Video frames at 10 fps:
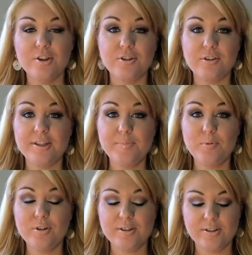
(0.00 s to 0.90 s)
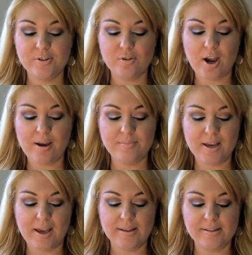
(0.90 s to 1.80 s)
So this book is
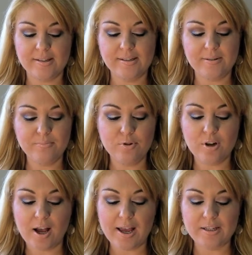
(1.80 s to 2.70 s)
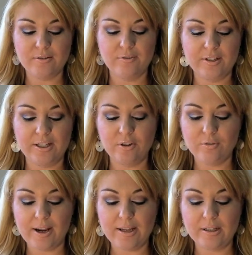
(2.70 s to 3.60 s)
described as a simple guide to feeling
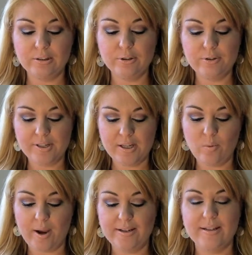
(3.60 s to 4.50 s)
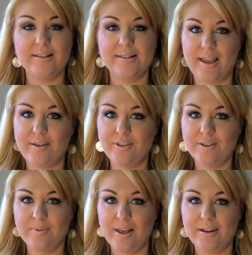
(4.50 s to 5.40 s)
great, losing weight and saving
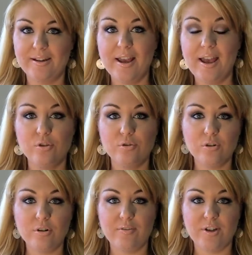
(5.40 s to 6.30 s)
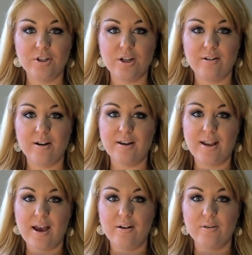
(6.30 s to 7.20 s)
the planet. If you're not a vegetarian
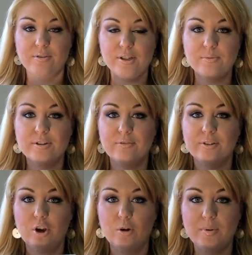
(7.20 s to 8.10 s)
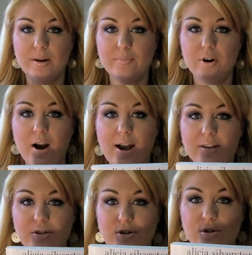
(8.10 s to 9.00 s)
now, this will definitely open up your
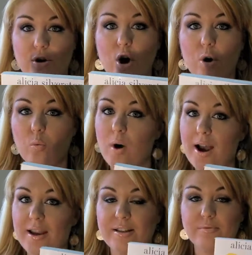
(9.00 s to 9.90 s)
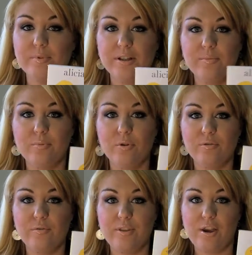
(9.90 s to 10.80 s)
eyes to why it is really
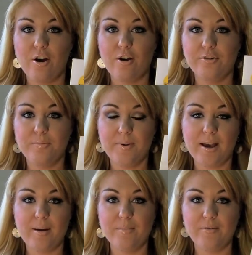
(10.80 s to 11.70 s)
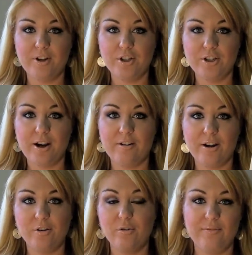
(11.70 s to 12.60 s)
important for the earth to become a
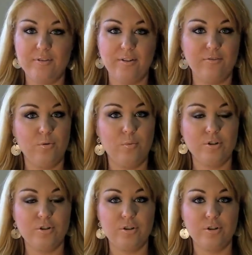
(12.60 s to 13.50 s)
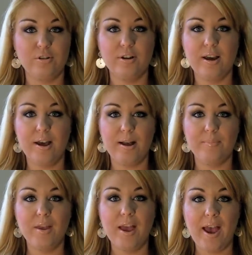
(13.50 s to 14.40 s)
vegetarian or even if you want to
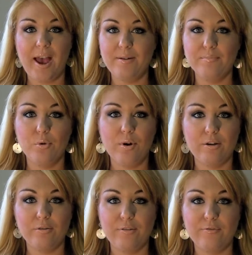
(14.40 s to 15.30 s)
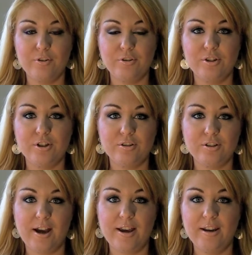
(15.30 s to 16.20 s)
um, add more healthy foods to your
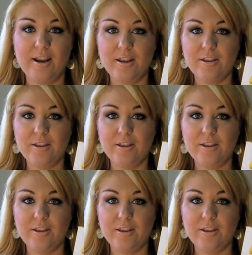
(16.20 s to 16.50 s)
diet.